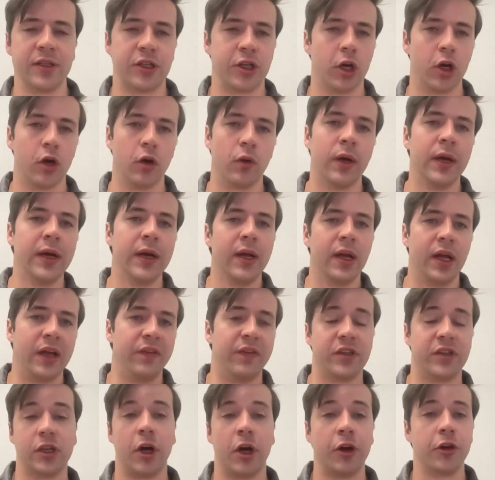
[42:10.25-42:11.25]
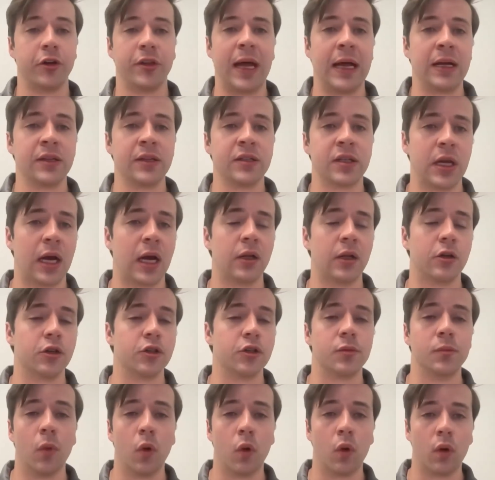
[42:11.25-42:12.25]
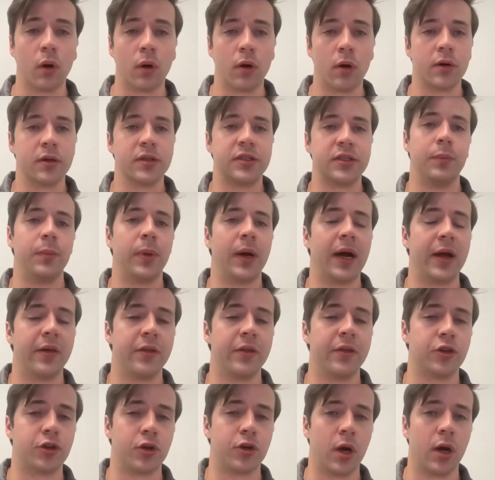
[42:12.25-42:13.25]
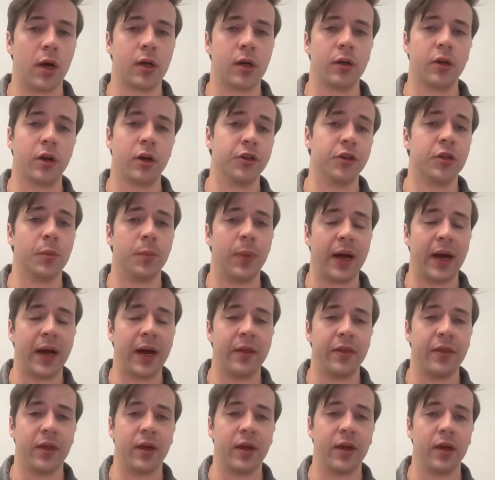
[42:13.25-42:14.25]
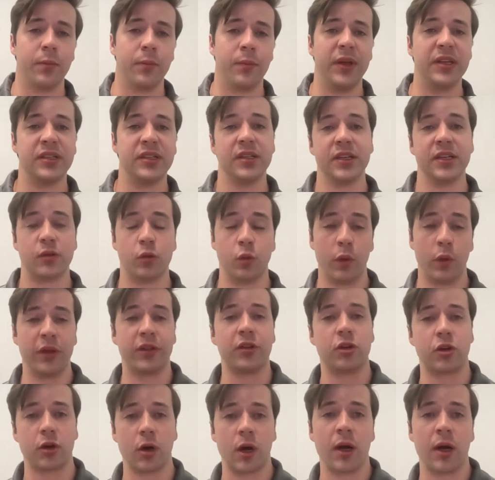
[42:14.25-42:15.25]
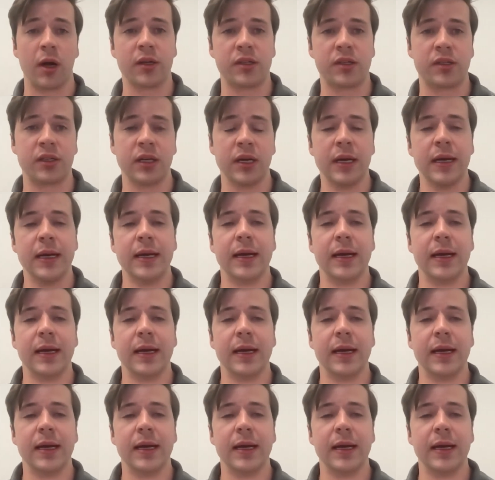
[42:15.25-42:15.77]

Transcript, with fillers: So if it's $100,000 more to buy the truck or to buy the business with trucks